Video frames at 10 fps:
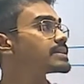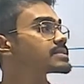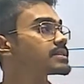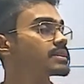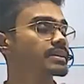
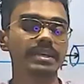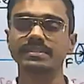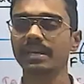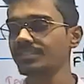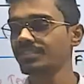tensile
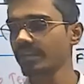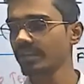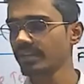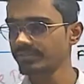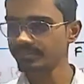strain.
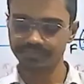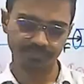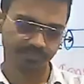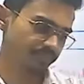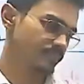
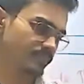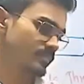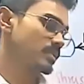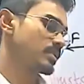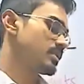
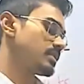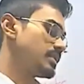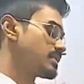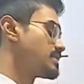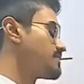Is
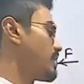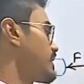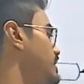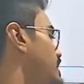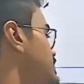defined as